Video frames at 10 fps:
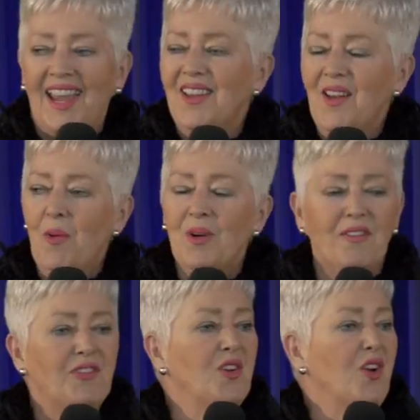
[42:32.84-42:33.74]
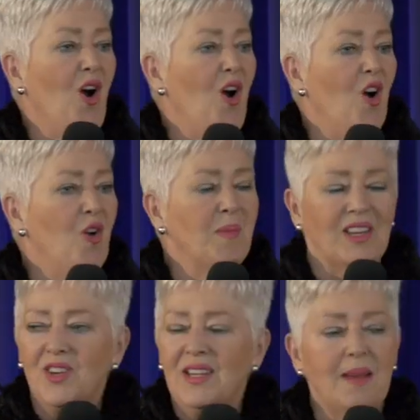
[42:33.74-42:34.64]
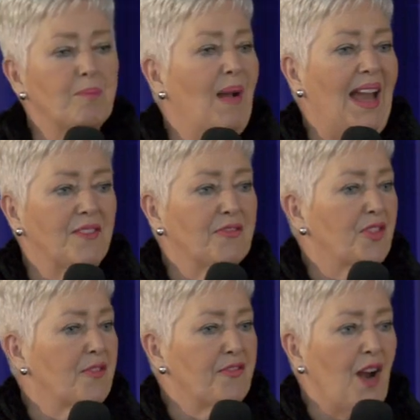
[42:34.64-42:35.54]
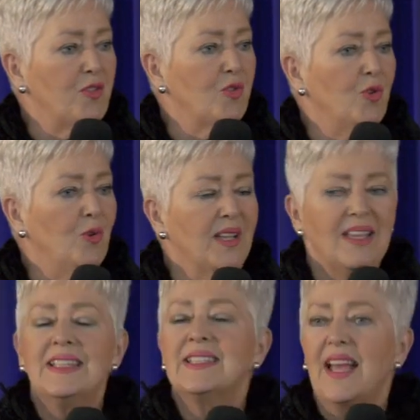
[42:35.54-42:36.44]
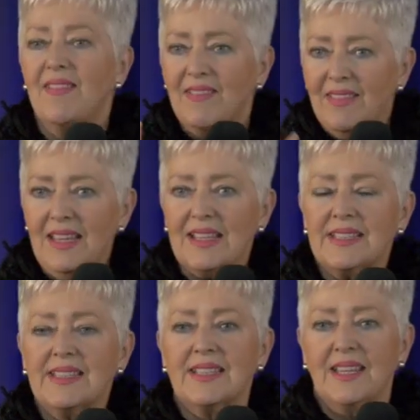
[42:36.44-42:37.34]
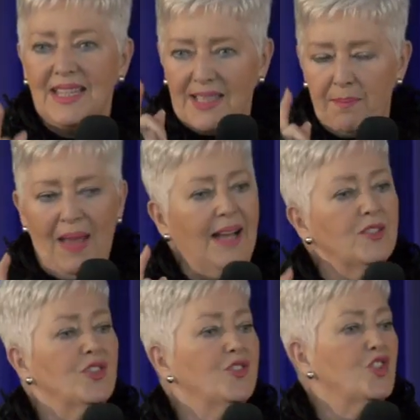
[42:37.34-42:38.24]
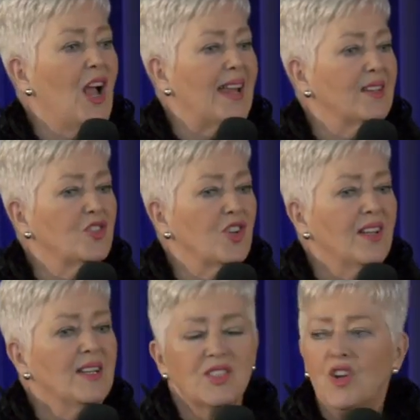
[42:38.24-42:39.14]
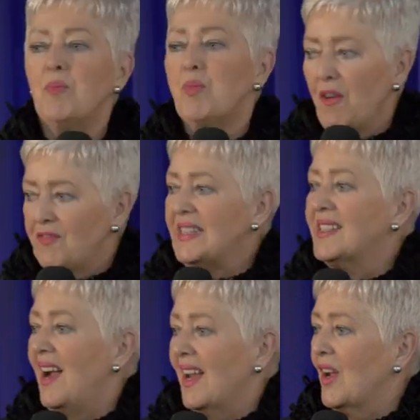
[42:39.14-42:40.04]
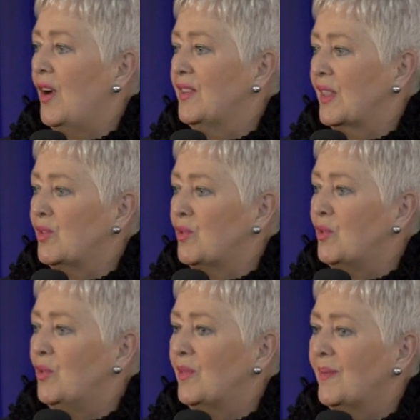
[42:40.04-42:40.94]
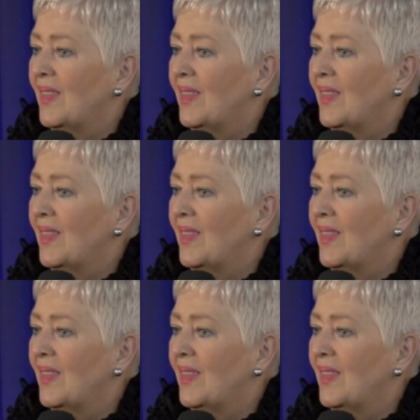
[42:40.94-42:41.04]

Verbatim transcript: And you know what? If you go home and you need paint for the front door, say, This is about to change. Start prophesying over the door.